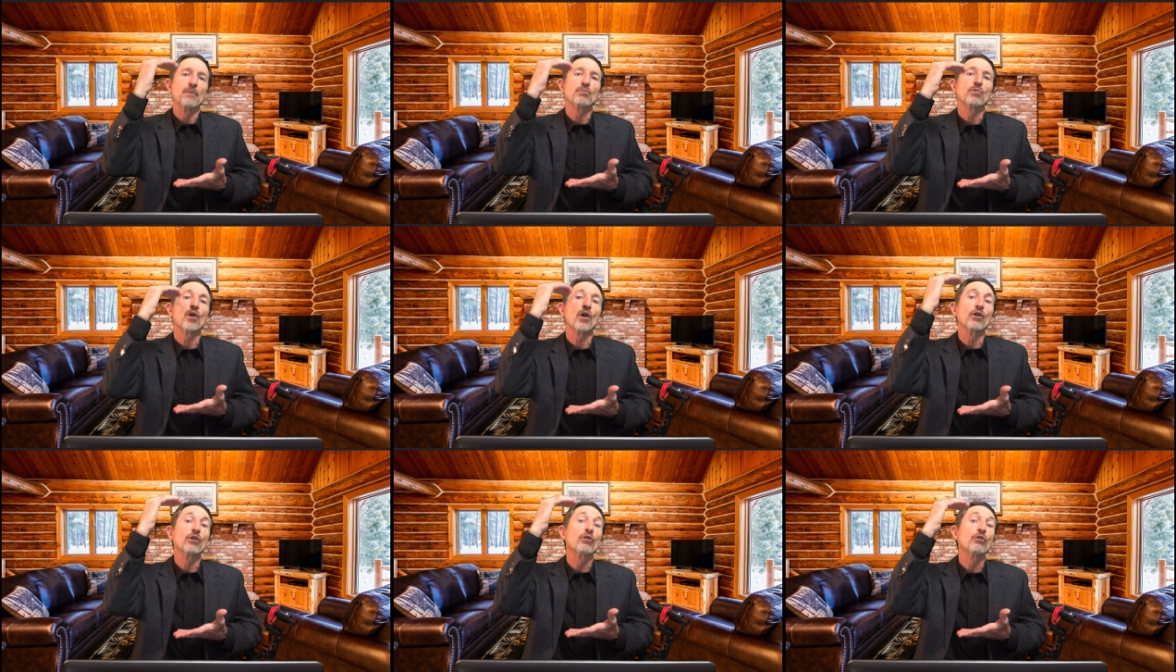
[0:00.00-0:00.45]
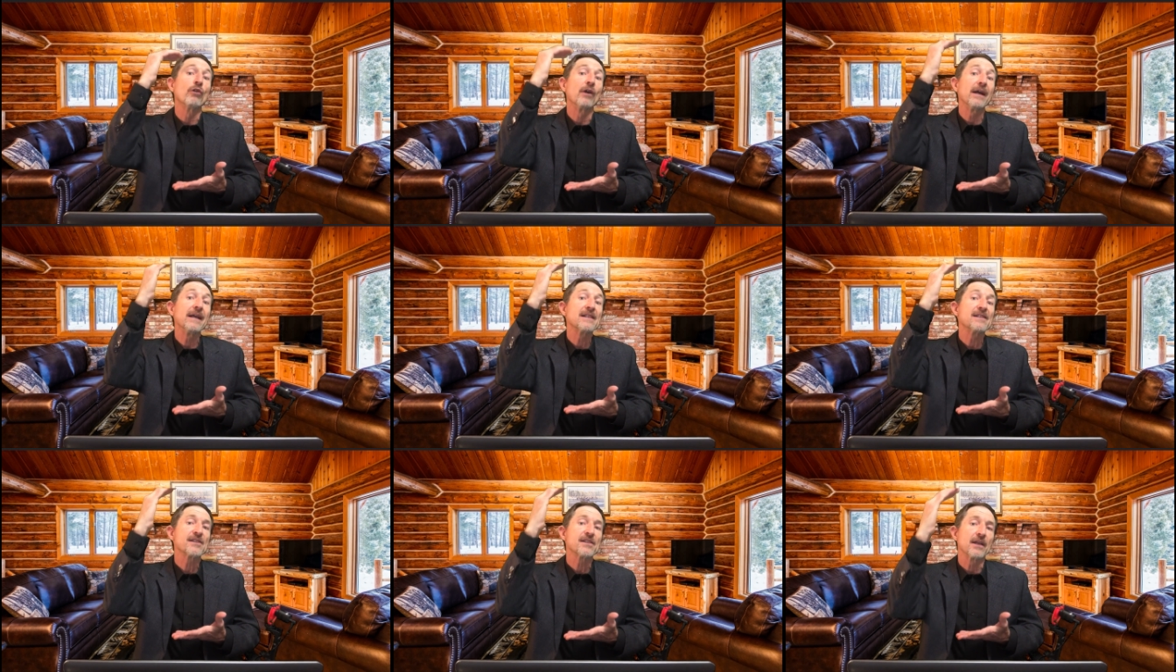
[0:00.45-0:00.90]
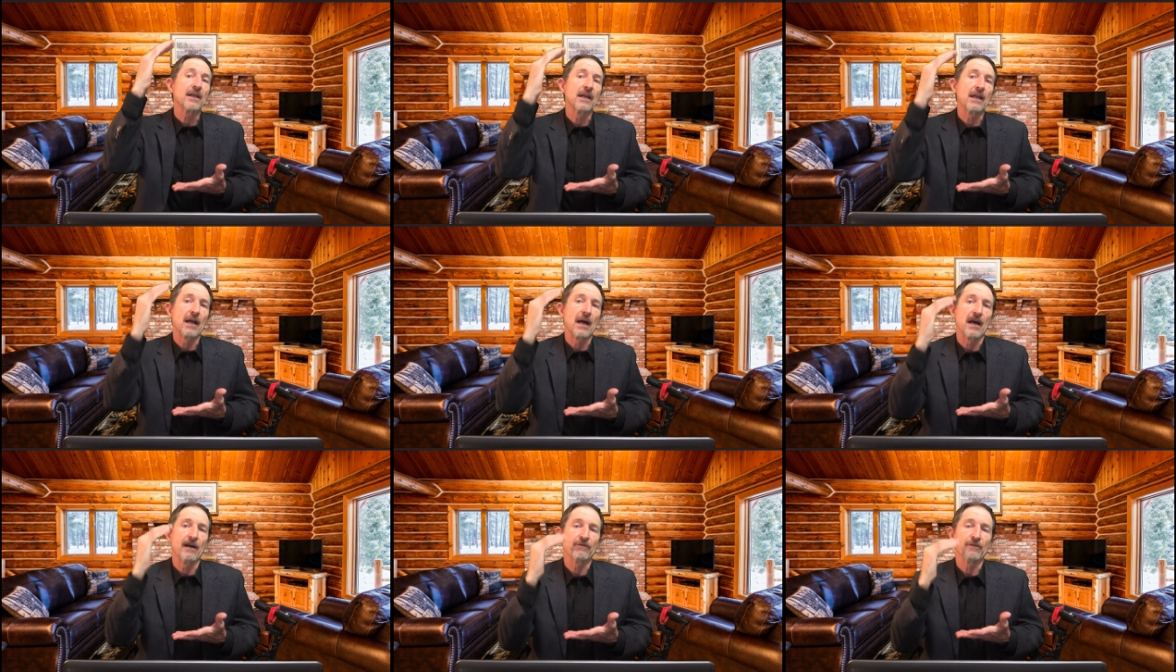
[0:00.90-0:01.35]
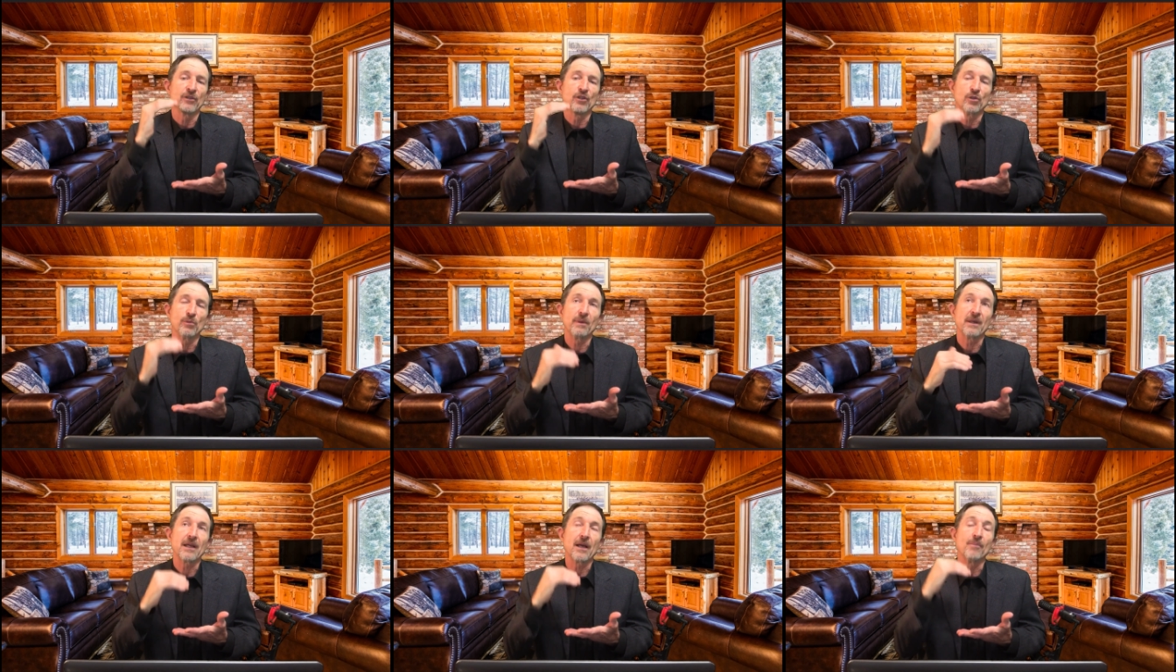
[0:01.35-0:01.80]
progress in life and
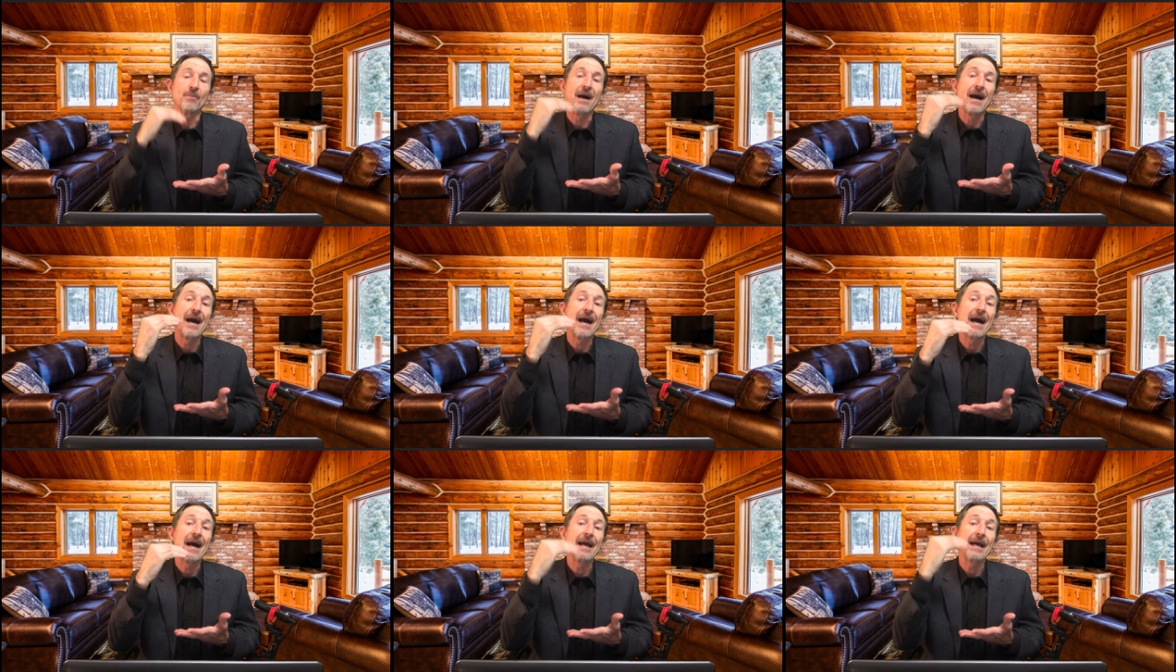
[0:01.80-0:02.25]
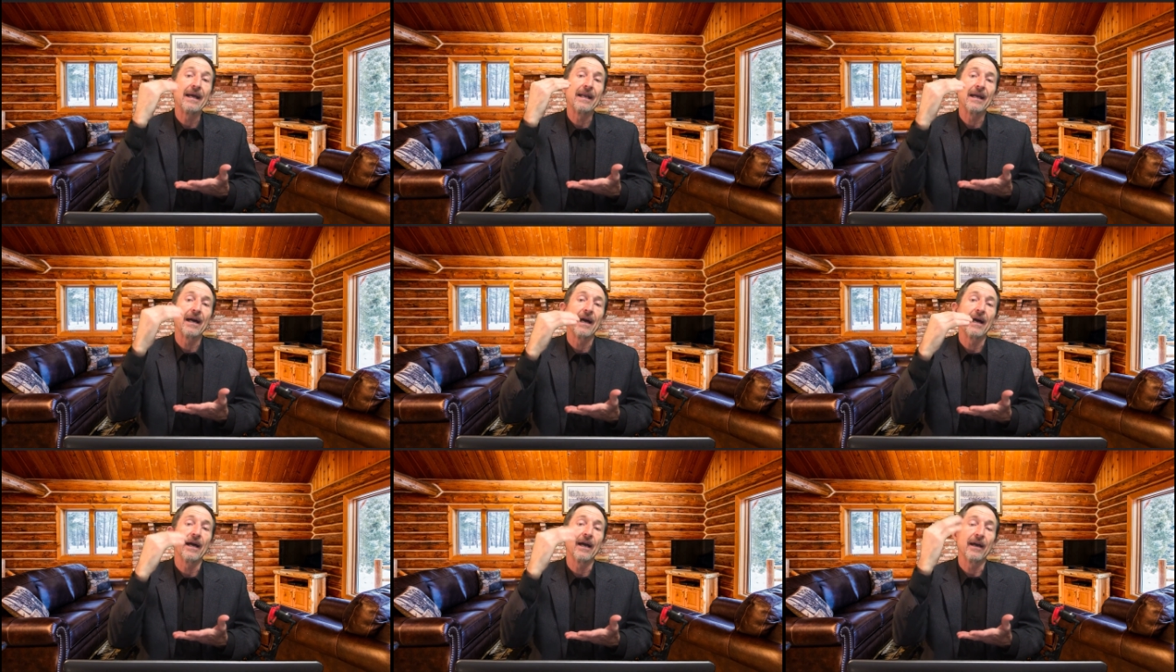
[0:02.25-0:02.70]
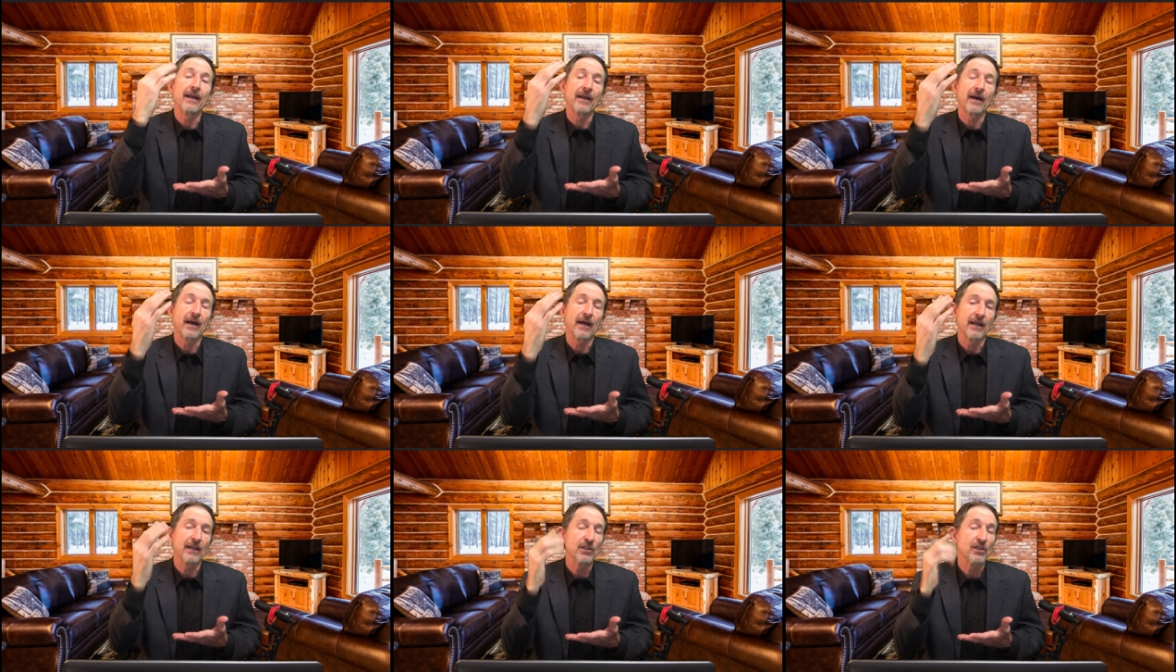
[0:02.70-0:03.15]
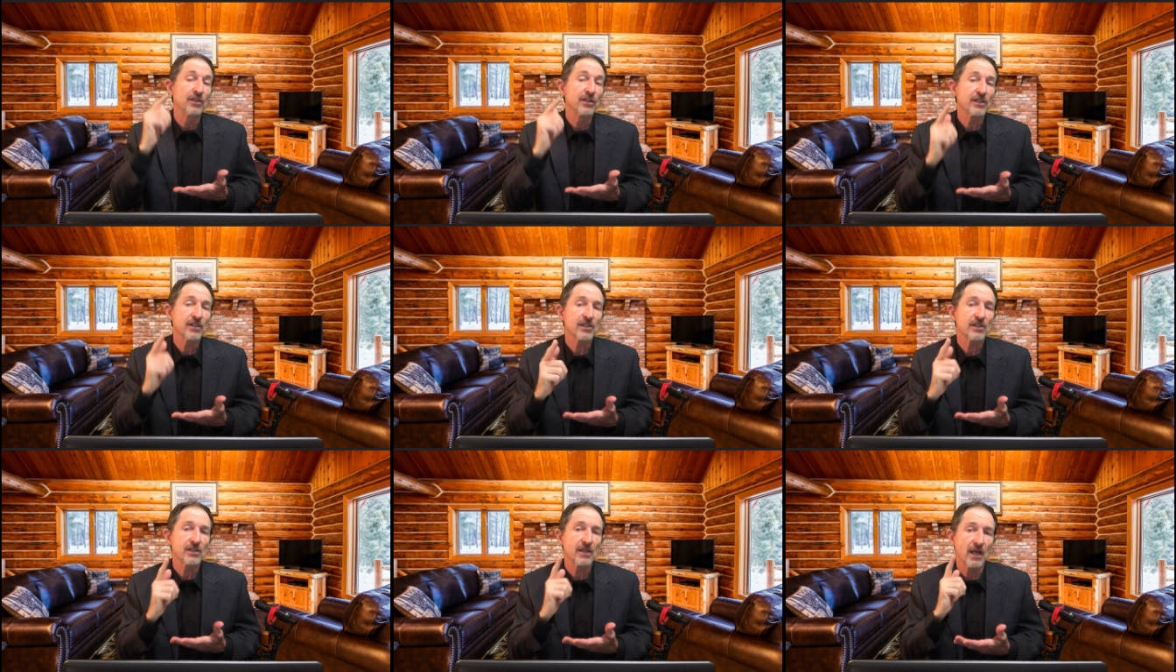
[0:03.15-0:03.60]
to become higher and higher and higher,
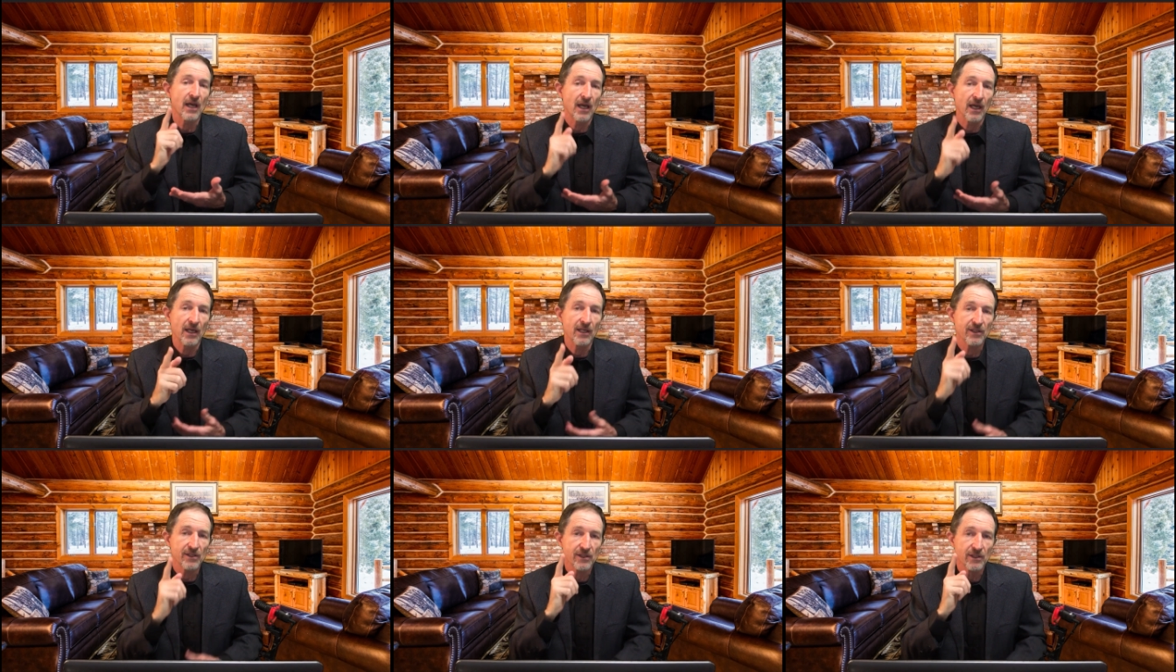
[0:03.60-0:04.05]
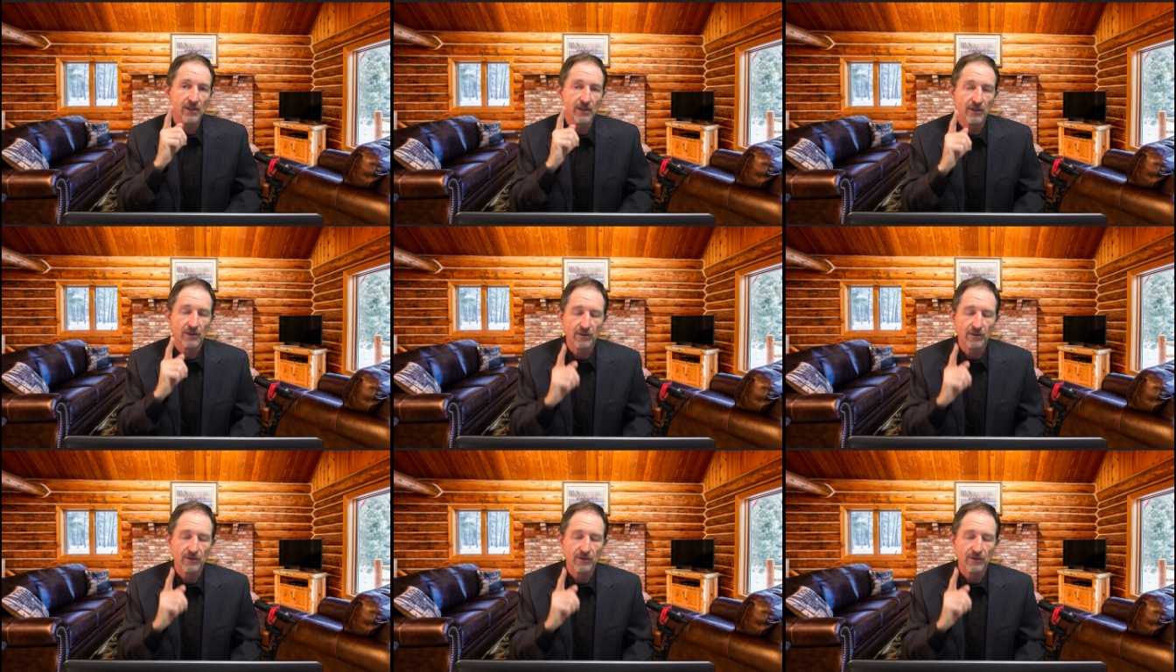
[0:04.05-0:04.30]
just as